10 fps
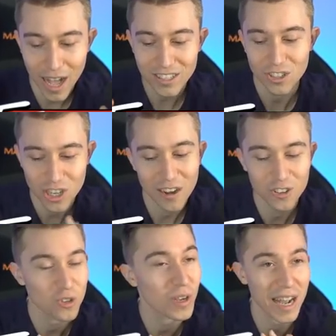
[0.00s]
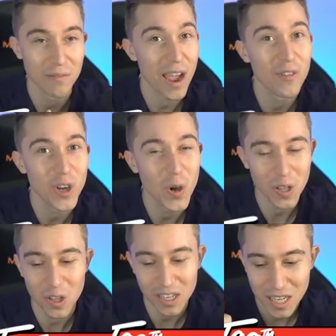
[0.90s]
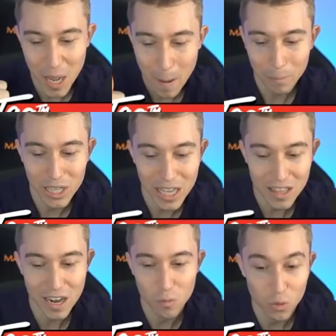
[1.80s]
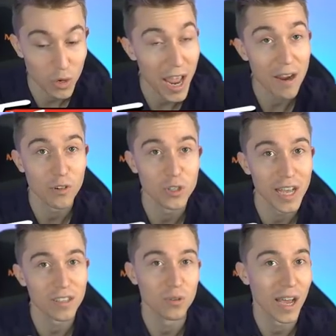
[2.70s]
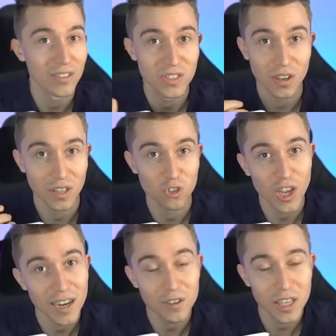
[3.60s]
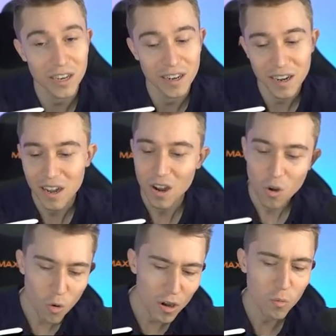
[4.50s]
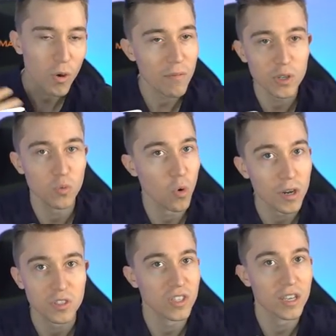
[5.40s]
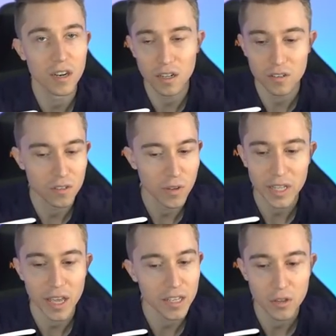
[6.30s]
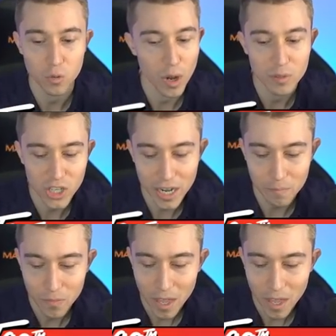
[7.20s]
Classic Challenge. You can have every card unlocked, play there with whatever deck you guys see on the channel here, or wherever you want to see it on like any other website.